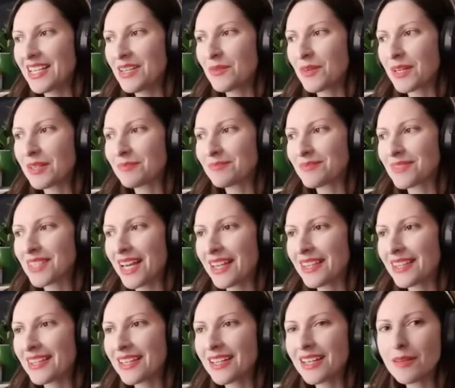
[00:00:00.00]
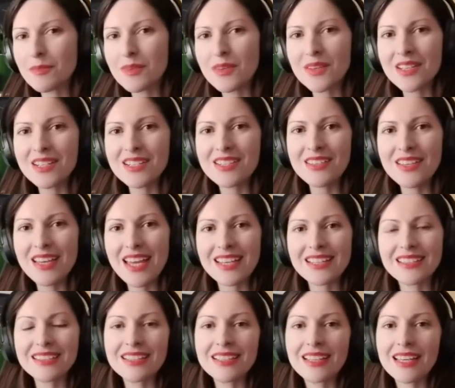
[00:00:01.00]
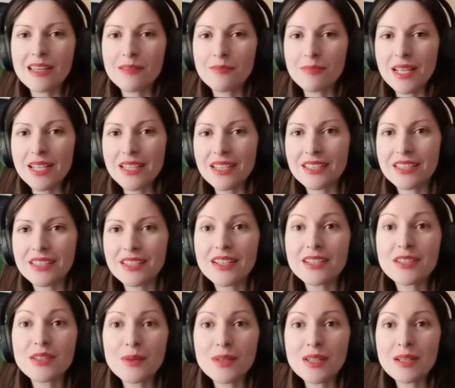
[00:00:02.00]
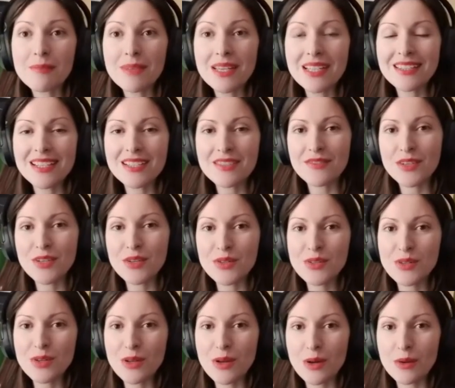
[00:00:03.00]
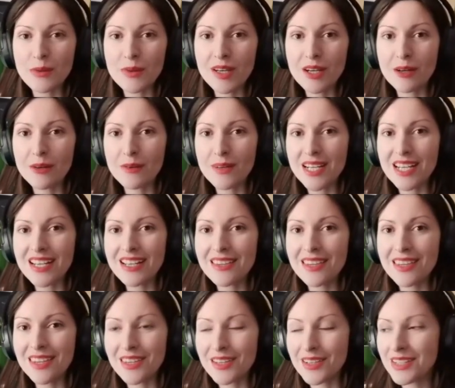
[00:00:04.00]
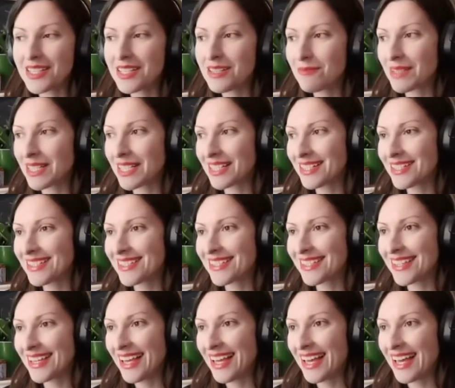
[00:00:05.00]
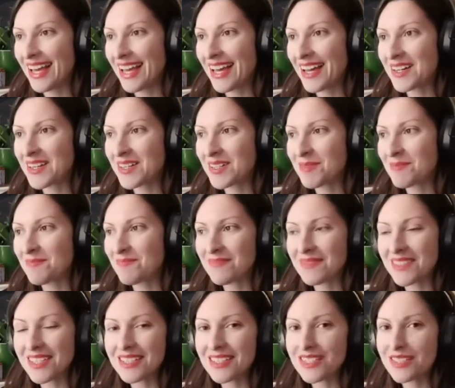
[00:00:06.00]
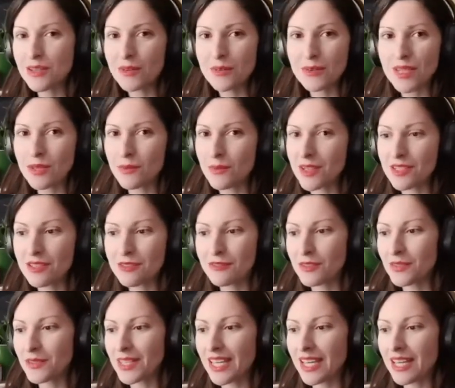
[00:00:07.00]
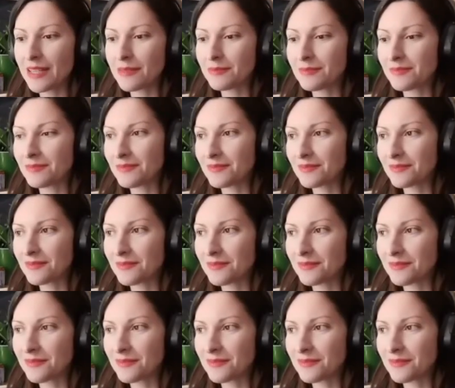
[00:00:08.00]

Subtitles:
Anyway, I think I'm going to end the gameplay here. I don't want to make this video too long. We are already at 30 minutes. This is a really wonderful game.